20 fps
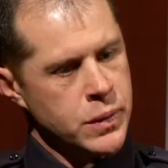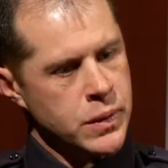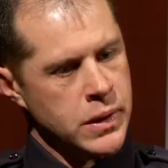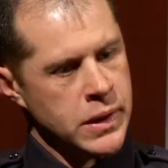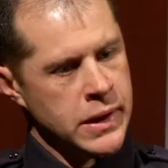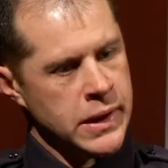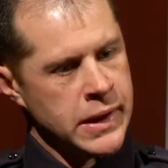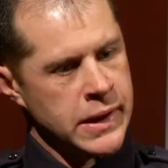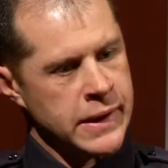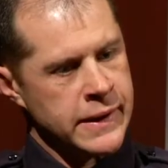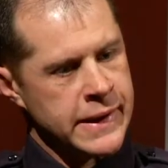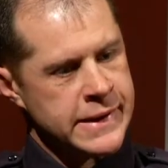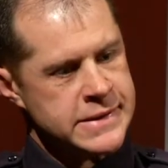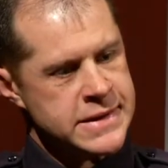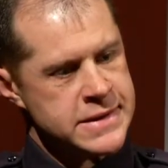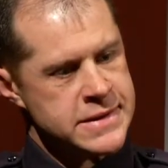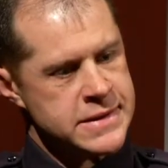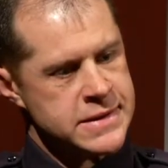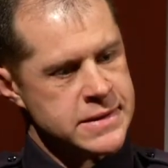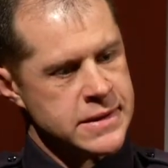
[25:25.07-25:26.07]

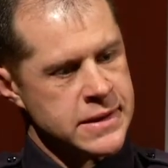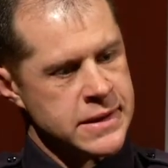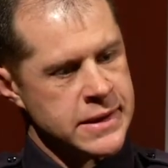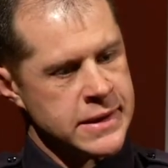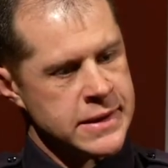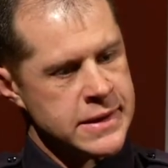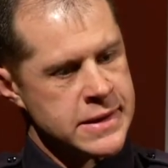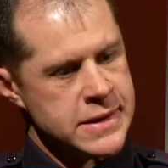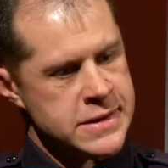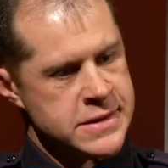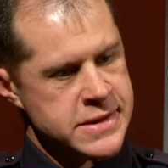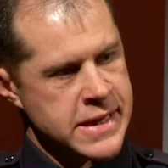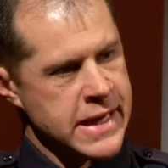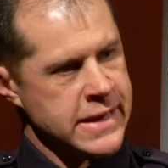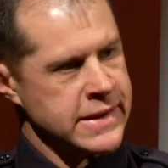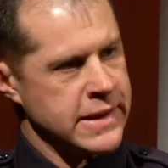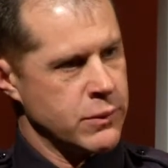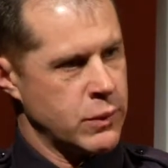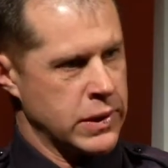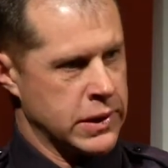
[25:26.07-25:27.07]
That's a
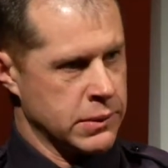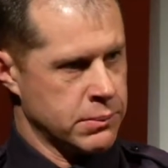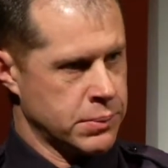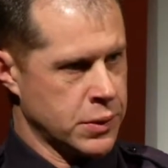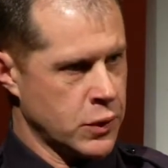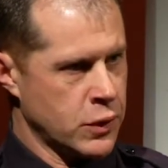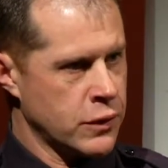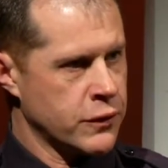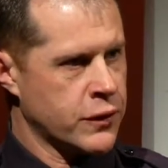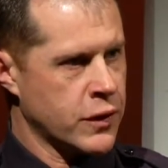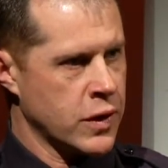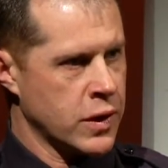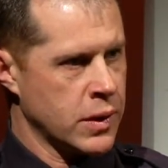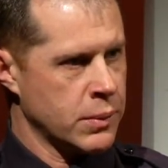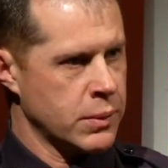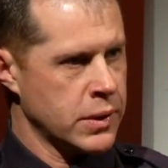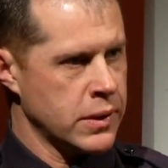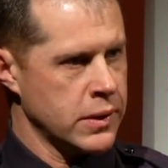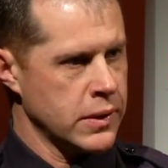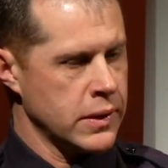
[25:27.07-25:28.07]
stat that we can pull
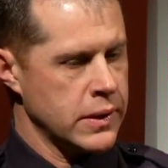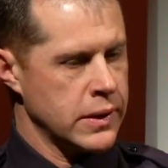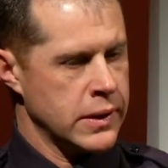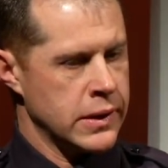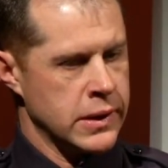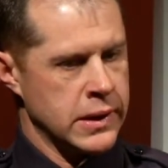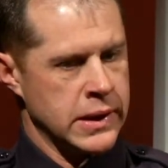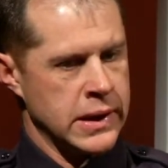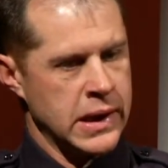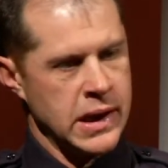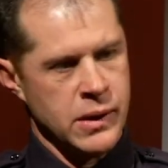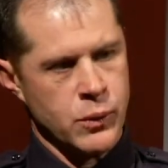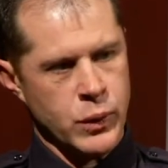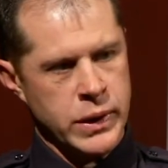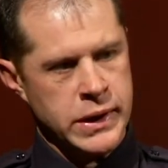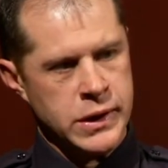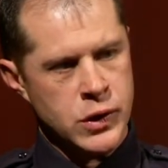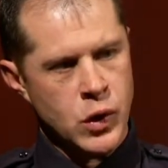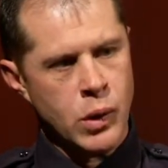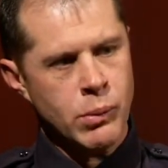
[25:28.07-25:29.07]
from, and
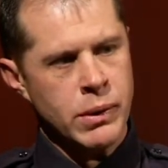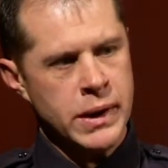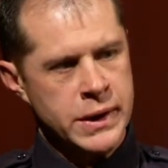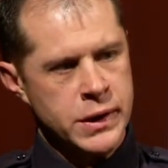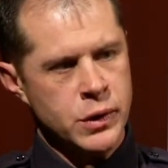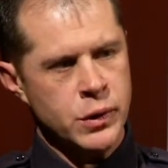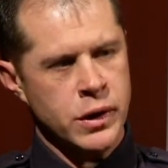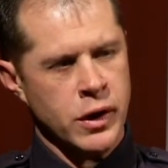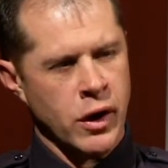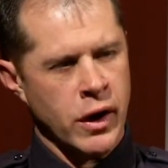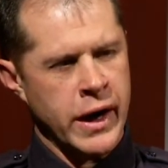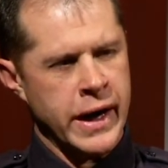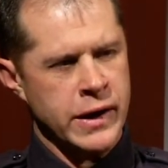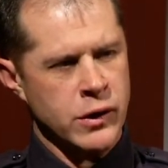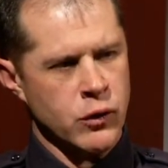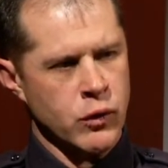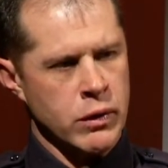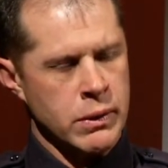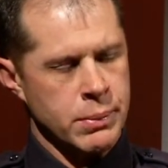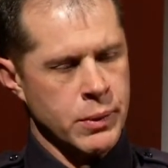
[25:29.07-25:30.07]
we normally do in our
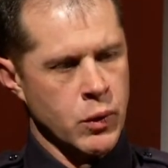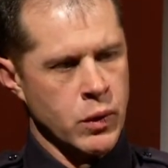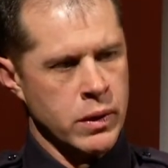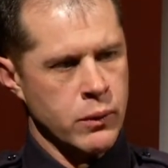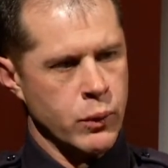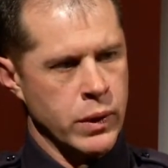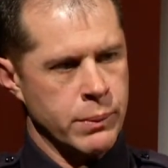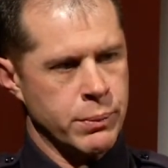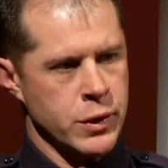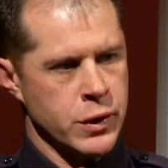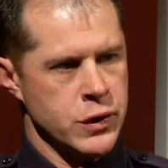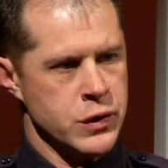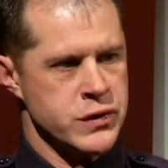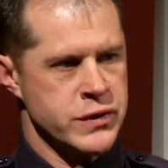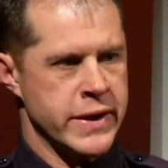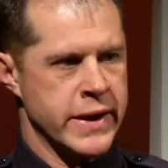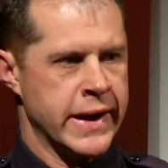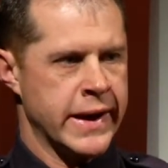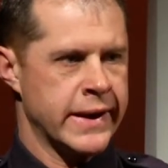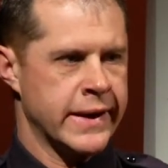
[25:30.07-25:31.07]
annual report, and we
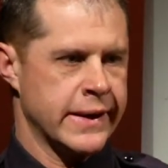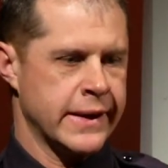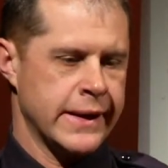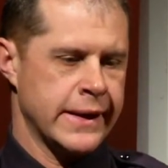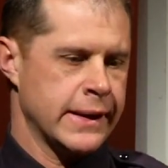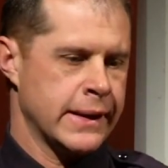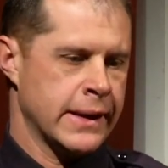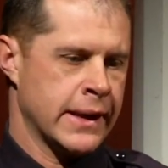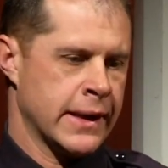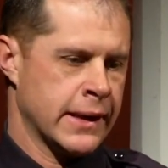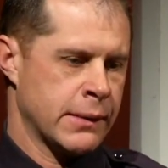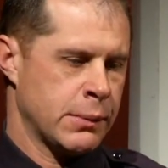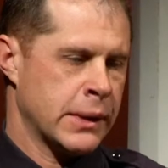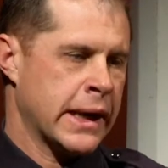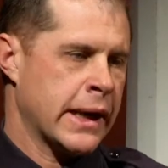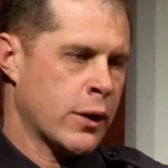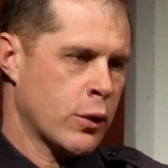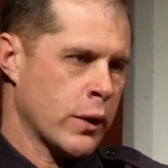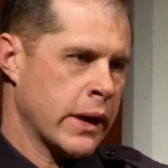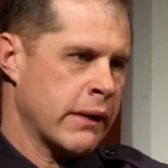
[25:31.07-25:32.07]
produce that,
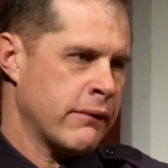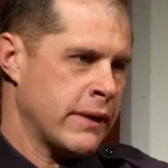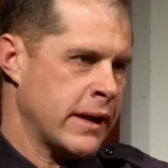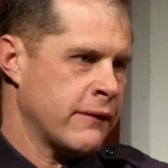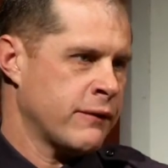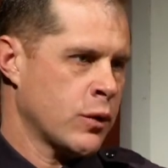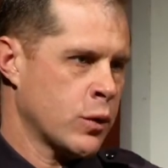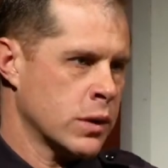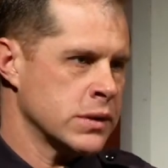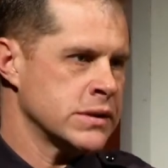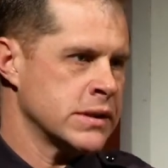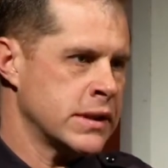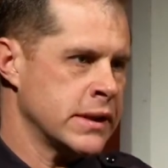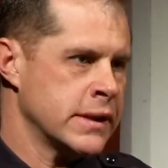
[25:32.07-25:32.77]
but I don't have that for us today.